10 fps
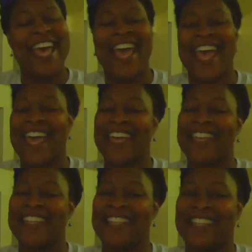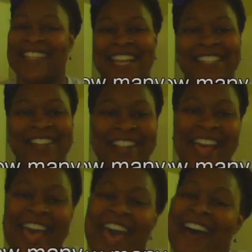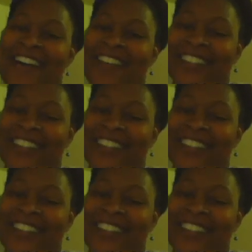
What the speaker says: And that's all I have.